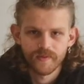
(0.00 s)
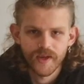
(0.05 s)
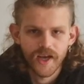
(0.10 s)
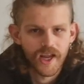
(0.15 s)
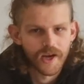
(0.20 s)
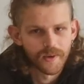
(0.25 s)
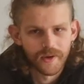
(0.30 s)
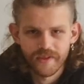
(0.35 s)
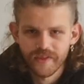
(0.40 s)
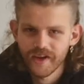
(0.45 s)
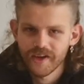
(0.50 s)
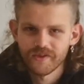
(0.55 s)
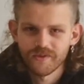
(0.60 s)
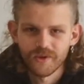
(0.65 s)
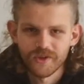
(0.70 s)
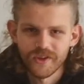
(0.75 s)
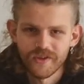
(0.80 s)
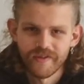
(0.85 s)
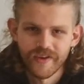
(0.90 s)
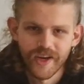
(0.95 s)
Anyway, thanks for
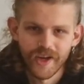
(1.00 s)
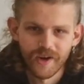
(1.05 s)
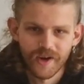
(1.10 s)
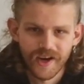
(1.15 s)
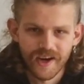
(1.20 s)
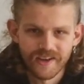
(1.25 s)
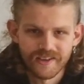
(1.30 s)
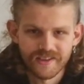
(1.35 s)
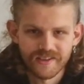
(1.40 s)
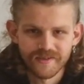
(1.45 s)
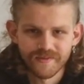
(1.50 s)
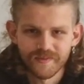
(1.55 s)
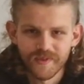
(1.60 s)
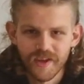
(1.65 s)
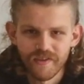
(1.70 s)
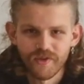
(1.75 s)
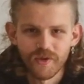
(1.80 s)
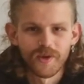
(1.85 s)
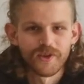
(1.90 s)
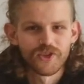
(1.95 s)
watching the video, guys.
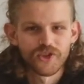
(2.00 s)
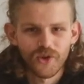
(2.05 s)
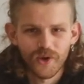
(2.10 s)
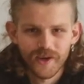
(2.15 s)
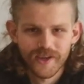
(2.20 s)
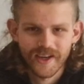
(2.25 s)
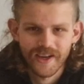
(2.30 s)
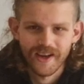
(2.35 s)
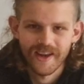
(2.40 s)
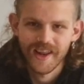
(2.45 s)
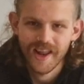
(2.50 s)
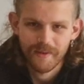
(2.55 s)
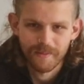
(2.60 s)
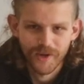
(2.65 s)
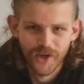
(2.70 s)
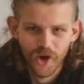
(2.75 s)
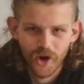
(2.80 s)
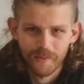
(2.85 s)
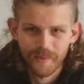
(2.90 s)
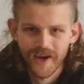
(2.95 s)
If you enjoyed it, let me
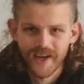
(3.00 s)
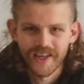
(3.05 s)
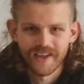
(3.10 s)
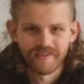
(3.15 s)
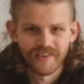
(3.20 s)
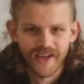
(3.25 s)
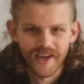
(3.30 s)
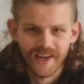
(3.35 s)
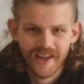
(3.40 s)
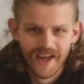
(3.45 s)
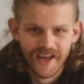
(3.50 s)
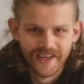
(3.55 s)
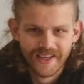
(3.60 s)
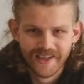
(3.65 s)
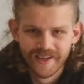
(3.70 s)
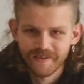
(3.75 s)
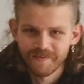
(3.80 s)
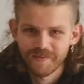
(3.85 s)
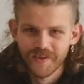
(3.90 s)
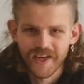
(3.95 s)
know by leaving a
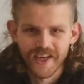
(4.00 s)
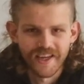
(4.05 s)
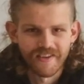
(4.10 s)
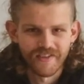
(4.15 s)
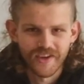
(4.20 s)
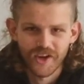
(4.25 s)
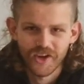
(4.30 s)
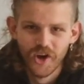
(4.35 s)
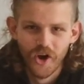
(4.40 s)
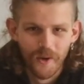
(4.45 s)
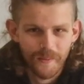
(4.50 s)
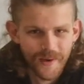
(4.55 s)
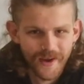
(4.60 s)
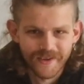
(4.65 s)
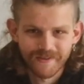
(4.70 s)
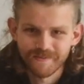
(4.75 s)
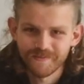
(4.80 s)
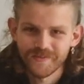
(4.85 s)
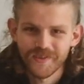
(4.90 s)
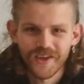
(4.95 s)
like, leaving a
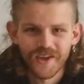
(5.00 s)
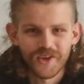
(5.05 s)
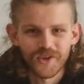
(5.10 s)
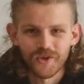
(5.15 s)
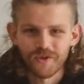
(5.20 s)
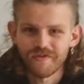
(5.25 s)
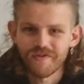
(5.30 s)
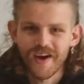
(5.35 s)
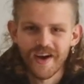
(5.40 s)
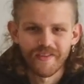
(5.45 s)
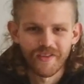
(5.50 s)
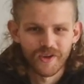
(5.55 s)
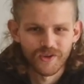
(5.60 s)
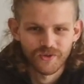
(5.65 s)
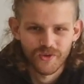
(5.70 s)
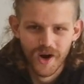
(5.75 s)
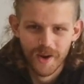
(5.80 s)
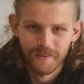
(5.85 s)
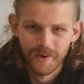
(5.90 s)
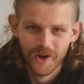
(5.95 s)
comment. You'll find those
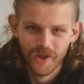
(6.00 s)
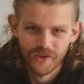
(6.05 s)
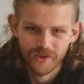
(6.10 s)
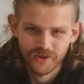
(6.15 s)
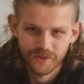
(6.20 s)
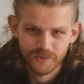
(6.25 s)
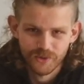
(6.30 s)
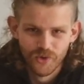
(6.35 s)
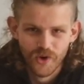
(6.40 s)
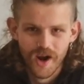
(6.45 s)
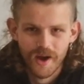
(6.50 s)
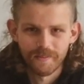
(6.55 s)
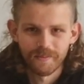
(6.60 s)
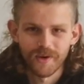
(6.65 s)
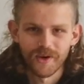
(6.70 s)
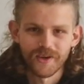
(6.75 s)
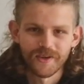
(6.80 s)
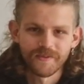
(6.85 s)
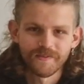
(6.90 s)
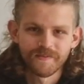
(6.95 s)
right below the subscribe
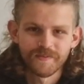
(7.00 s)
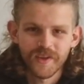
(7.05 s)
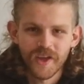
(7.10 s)
button.